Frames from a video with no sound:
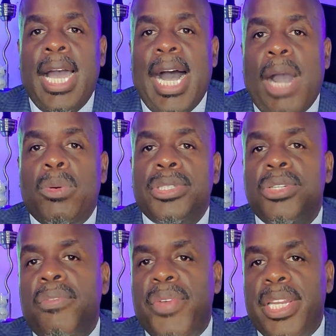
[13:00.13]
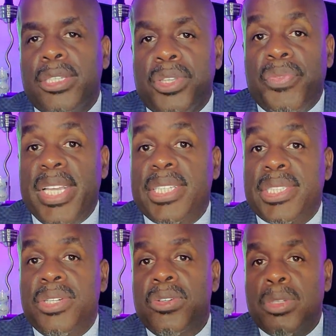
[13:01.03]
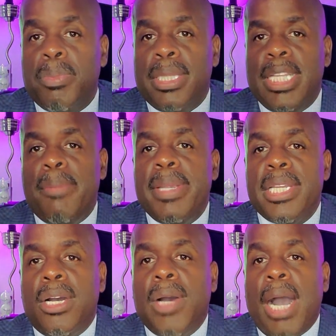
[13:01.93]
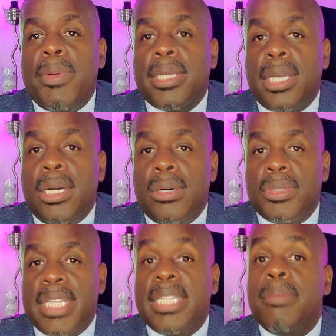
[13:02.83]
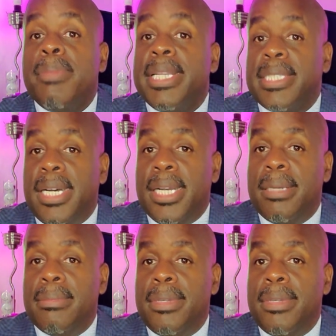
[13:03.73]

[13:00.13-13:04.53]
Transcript: I will do videos on these soon, but let me know how it goes in the meantime.